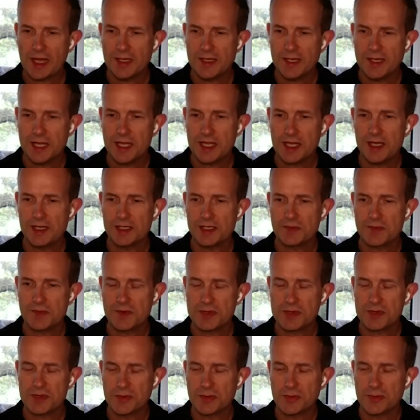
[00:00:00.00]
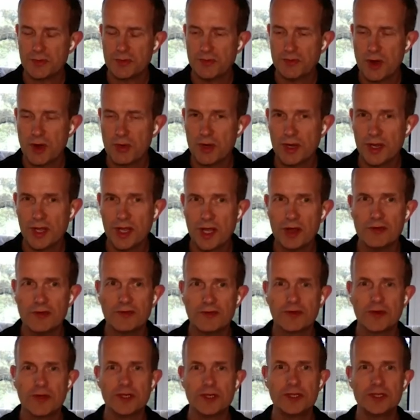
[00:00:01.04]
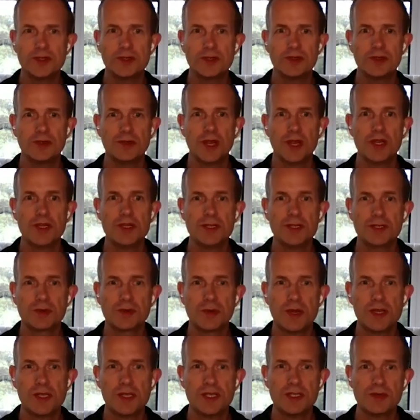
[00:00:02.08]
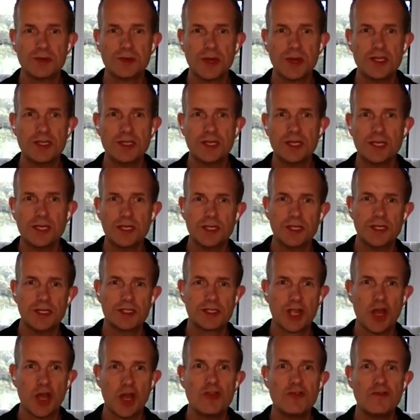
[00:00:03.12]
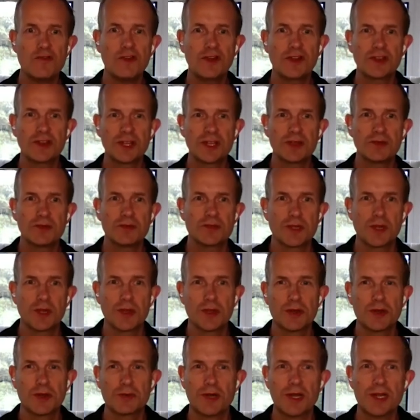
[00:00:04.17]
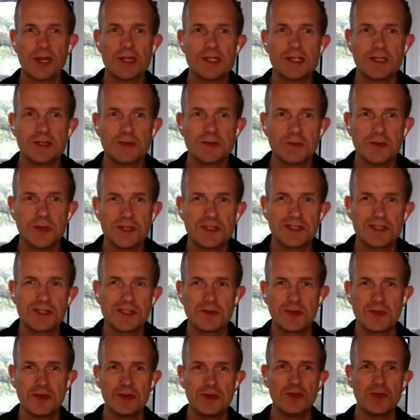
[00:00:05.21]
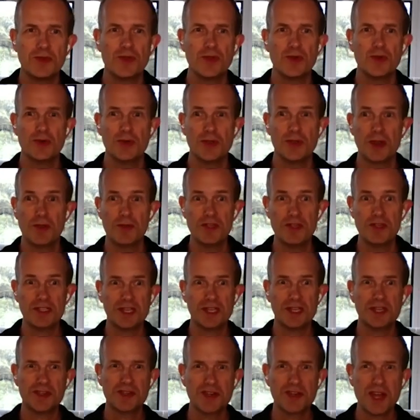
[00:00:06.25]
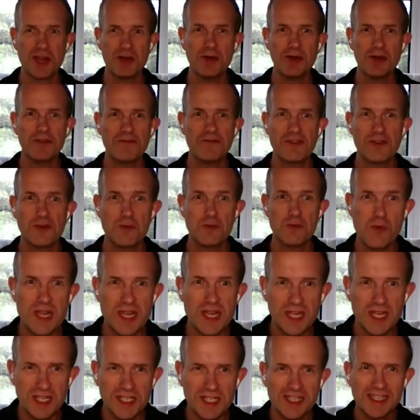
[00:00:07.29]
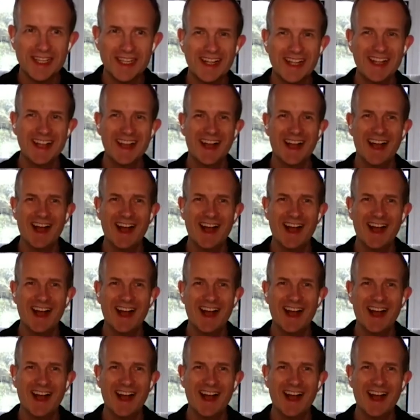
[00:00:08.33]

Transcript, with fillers: and and as we sort of were rolling over into into 2020 and this covid thing was on the horizon which as we all thought you know this thing could go on for weeks